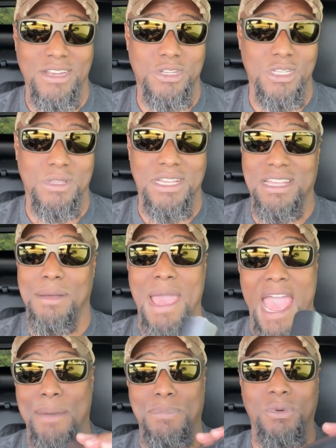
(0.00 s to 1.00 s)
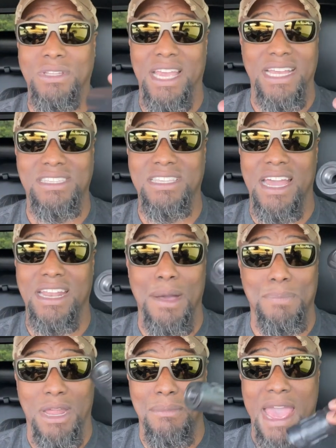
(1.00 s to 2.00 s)
just because I'm happy with that
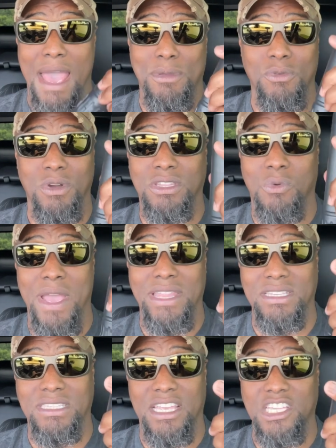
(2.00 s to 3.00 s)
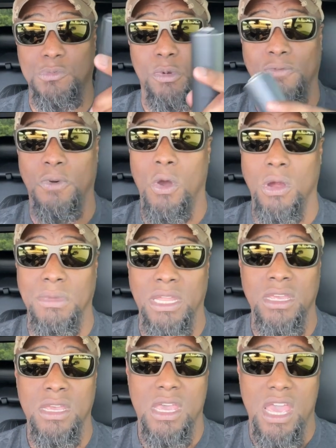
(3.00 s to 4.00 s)
setup and I'm happy with the way this thing is
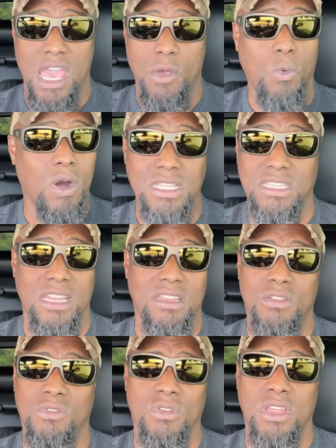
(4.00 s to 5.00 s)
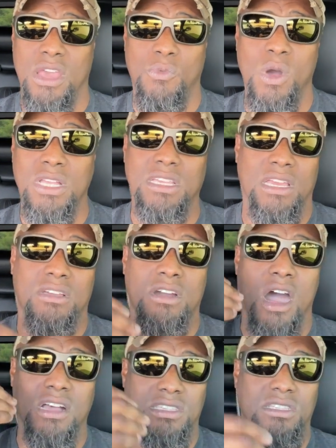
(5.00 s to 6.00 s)
performing. It wasn't
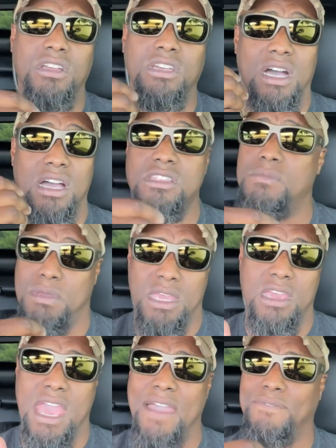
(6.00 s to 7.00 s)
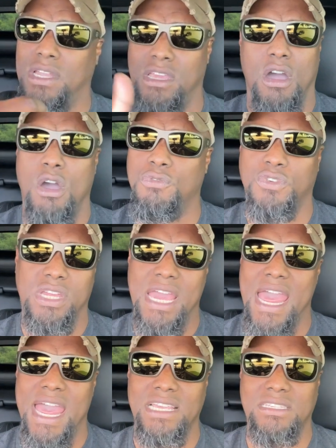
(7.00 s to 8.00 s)
causing the gun to be heavily
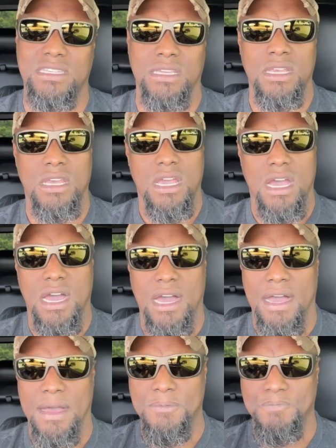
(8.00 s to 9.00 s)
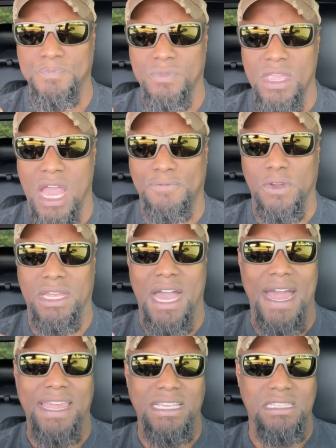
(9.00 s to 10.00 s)
overgassed. I
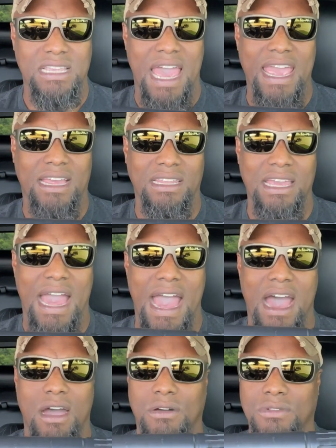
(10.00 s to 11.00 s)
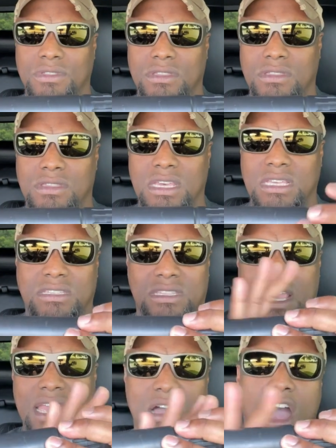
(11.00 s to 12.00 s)
forgot exactly how this
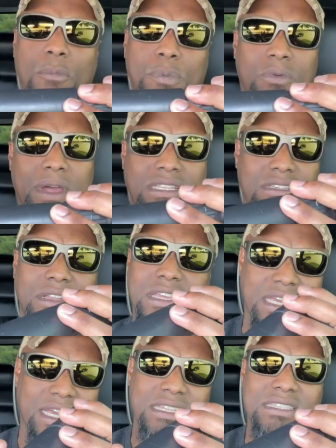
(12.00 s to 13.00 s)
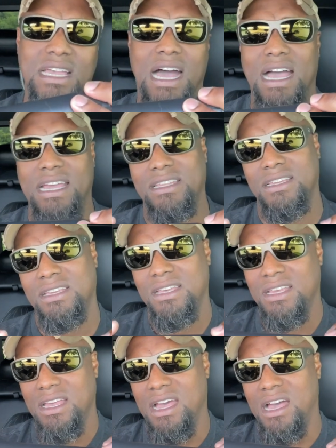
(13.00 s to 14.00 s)
thing operates on the inside,
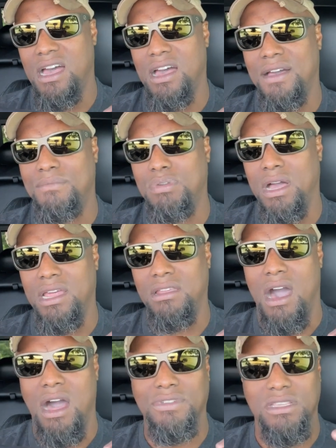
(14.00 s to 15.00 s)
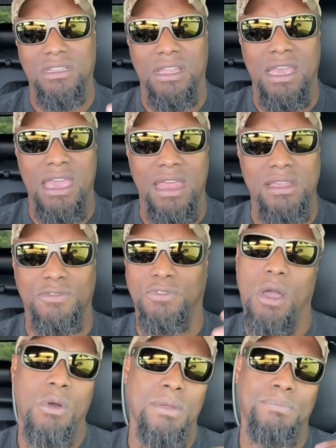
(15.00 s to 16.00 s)
but obviously it is
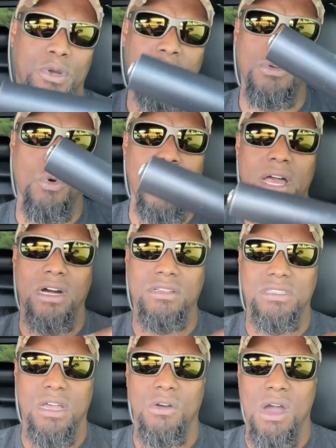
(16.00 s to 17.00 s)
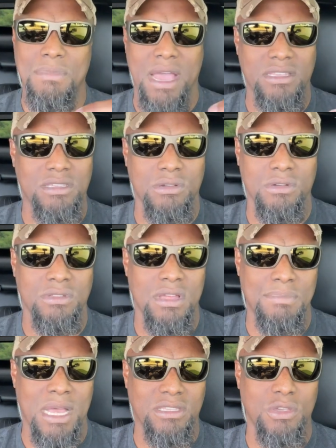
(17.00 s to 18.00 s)
flowing pretty well, so I'm not too
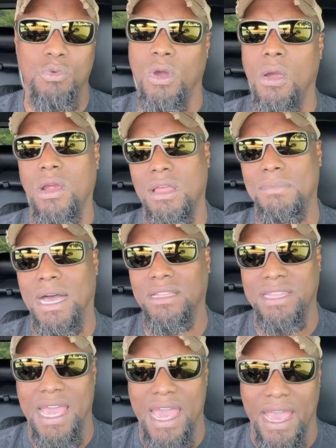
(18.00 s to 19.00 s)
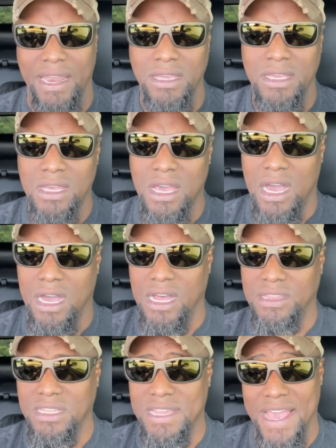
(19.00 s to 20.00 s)
worried about that.
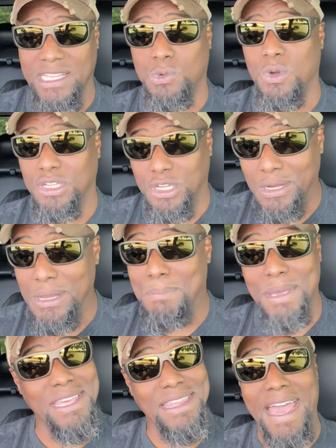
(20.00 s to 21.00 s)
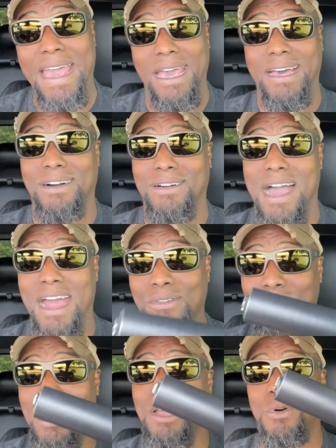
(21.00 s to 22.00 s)
The next one could be the L. I
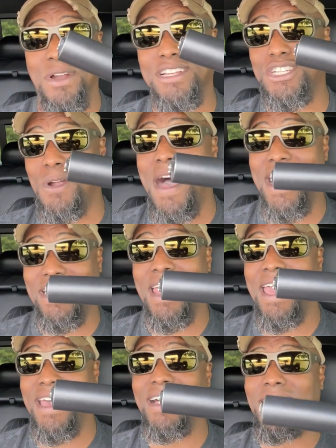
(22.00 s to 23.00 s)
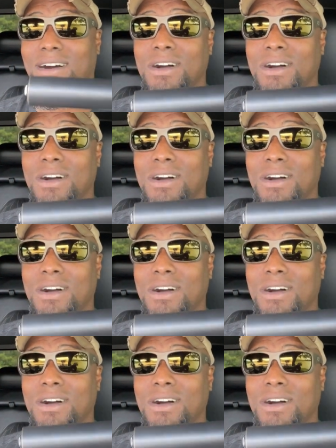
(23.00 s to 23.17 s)
really want to try an L,